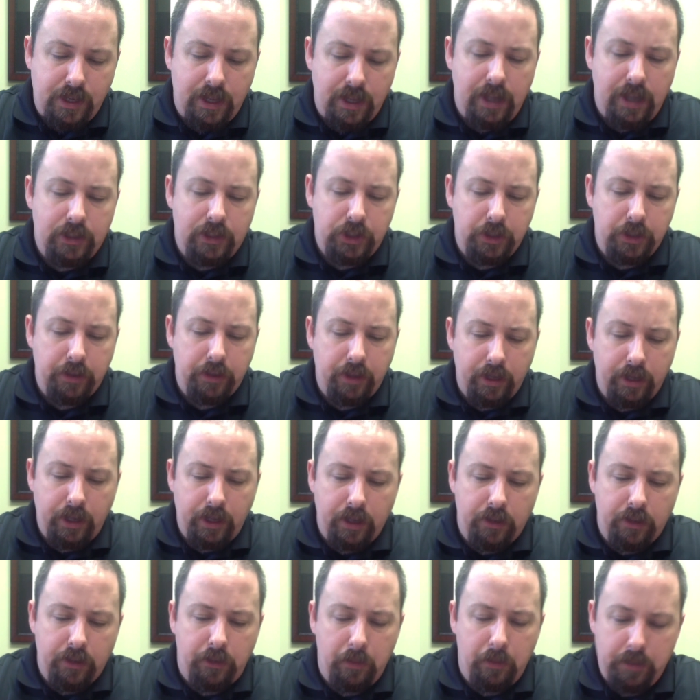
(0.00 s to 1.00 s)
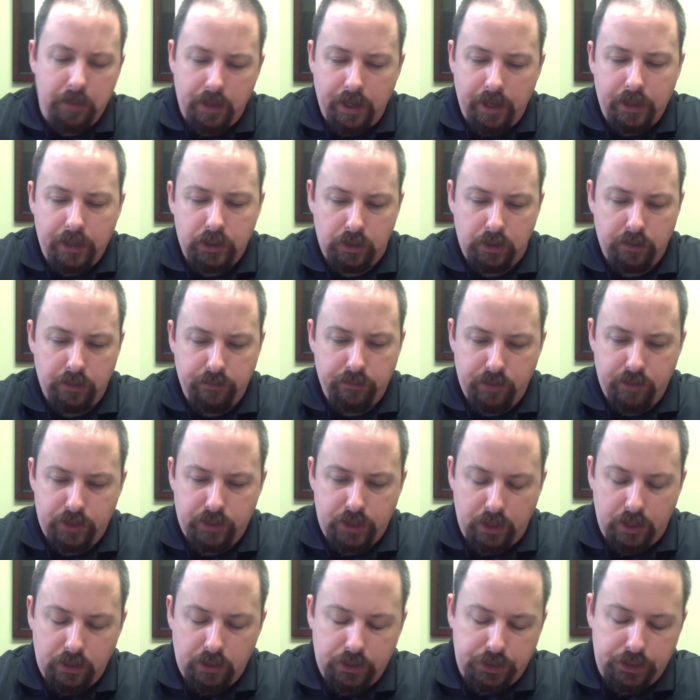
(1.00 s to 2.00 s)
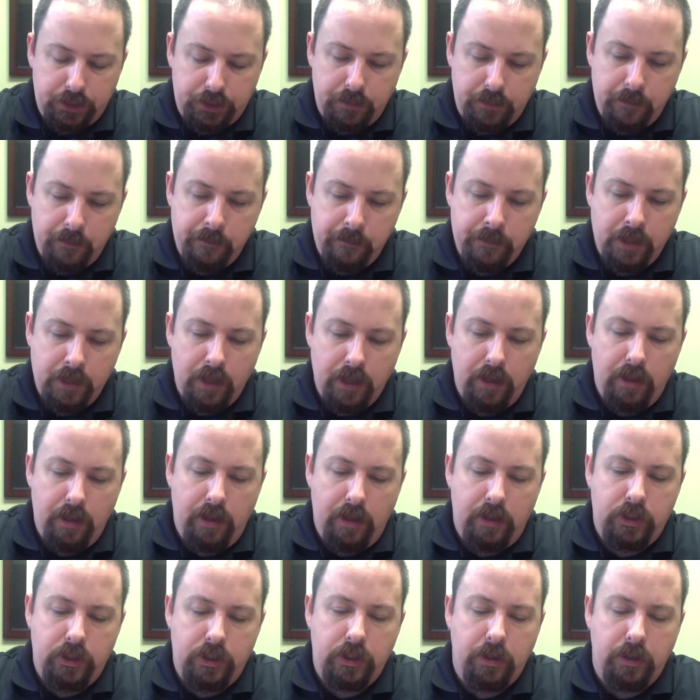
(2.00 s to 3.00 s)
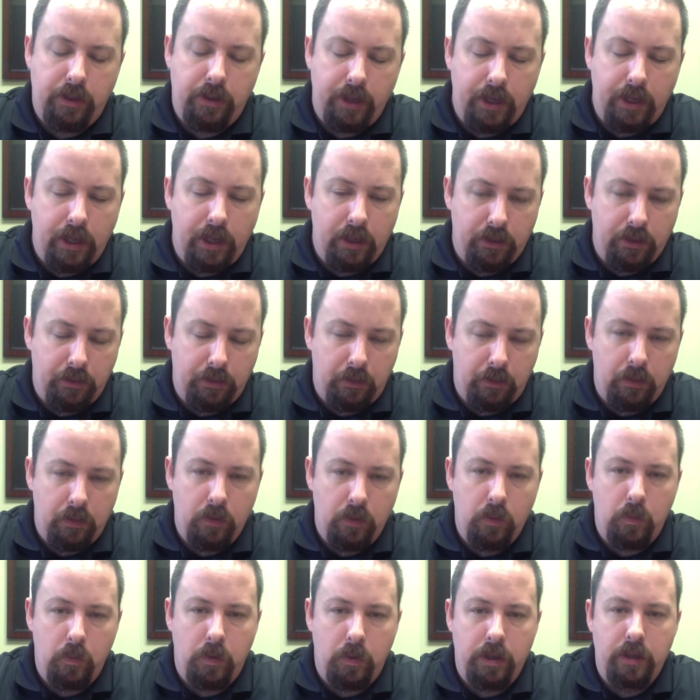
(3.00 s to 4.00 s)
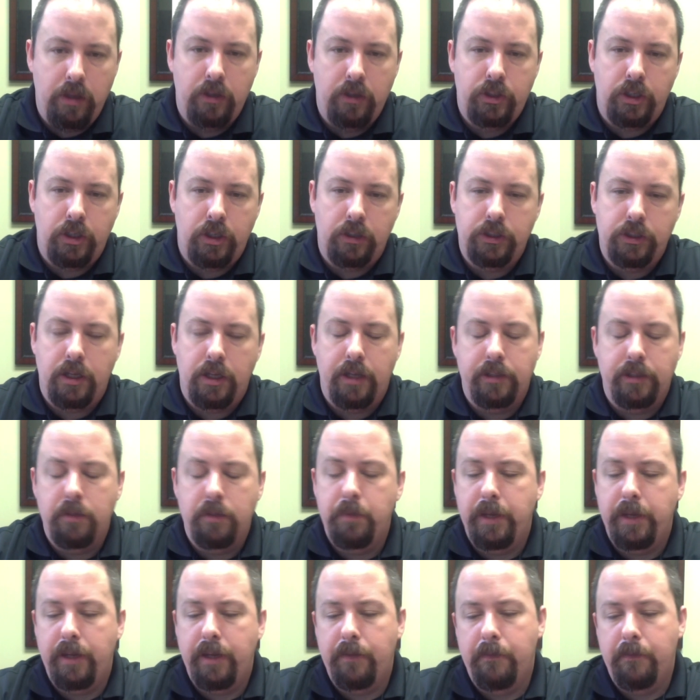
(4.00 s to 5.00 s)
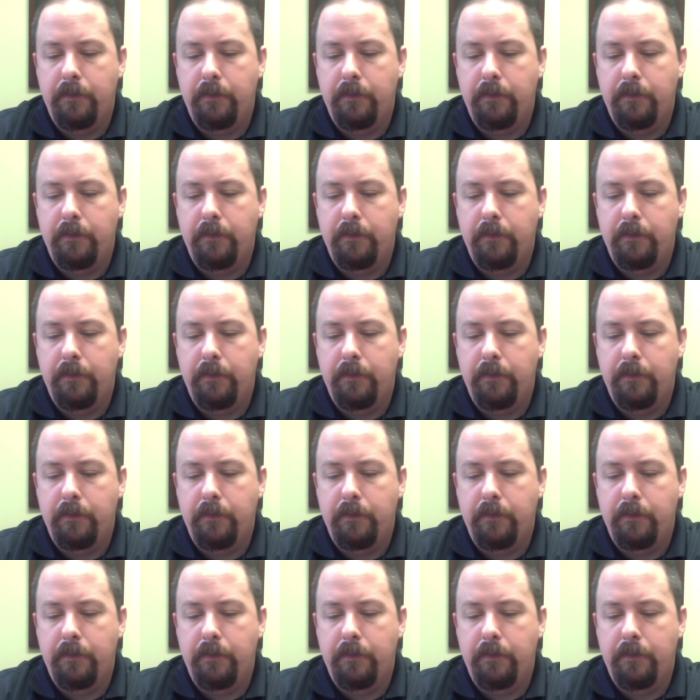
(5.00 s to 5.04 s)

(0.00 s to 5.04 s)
as you're thinking through the nature of the church, as you're thinking through what the church ought to be,